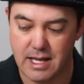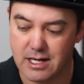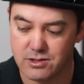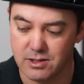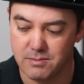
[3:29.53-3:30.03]

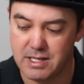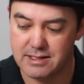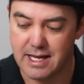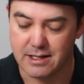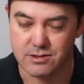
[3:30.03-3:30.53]
Actually, the
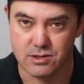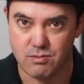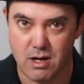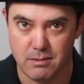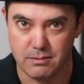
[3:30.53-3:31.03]
Pentax is
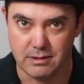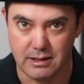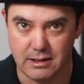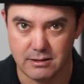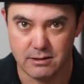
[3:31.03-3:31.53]

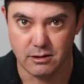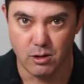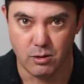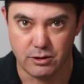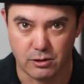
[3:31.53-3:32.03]
probably the
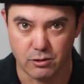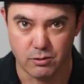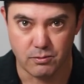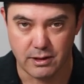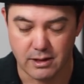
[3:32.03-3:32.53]
low in the
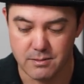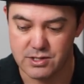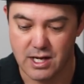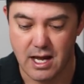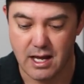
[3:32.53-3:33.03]
group when it
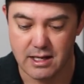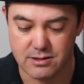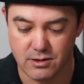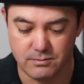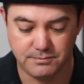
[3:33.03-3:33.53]
comes to high
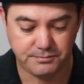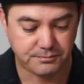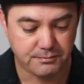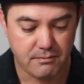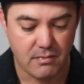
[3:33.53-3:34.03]
ISO.
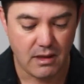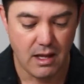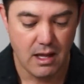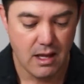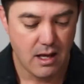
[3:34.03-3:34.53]

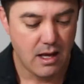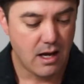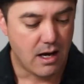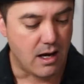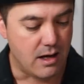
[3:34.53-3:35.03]

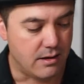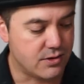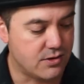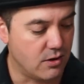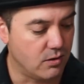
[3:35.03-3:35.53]
Uh,
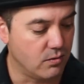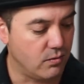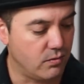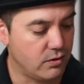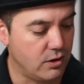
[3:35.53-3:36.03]

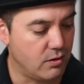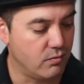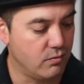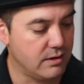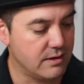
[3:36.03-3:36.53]
so, you
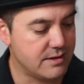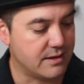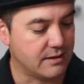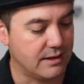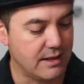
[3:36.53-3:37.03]
know,
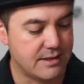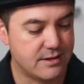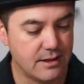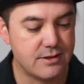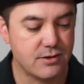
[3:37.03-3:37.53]
realistically,
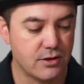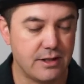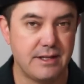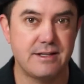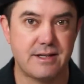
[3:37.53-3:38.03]
let's, let's
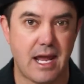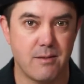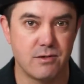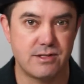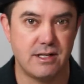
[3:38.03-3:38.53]
look at these
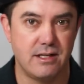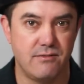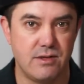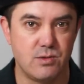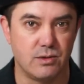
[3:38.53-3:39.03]
cameras
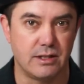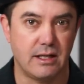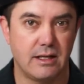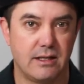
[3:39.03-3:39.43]
individually.